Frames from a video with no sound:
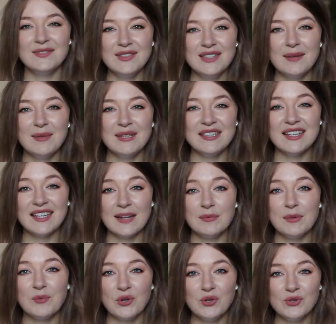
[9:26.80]
The vitamin D
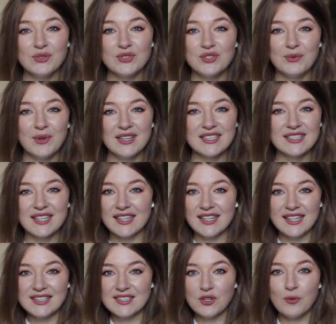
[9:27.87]
can be produced when the
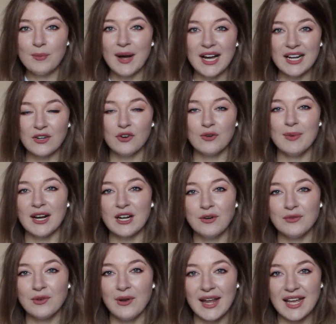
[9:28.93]
sun hits your back or back
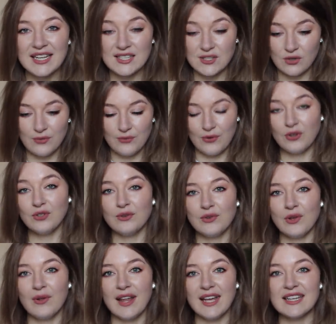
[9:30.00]
of your legs or front
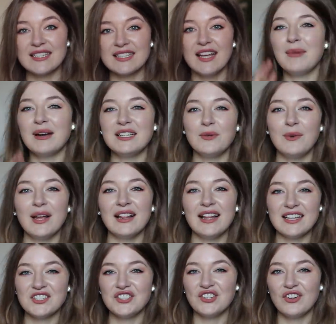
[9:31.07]
of your legs. By the way,
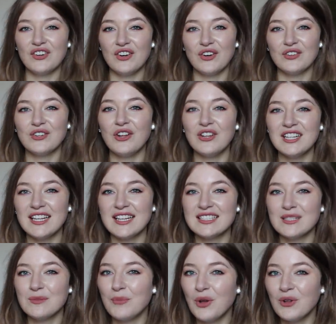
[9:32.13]
last year on
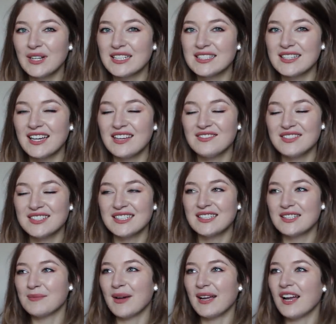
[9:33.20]
holidays in Poland I
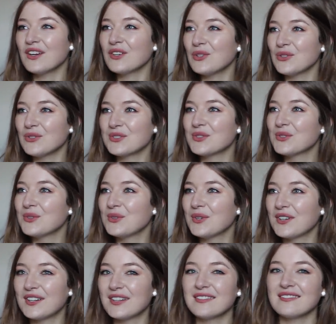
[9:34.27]
visited my uncles who
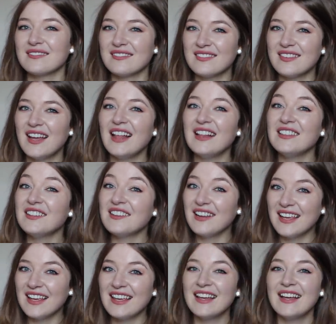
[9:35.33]
were
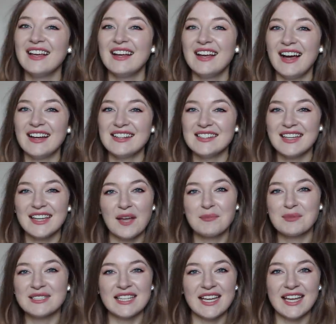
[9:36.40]
elderly and they
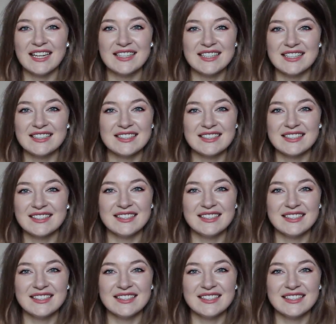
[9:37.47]
kept saying that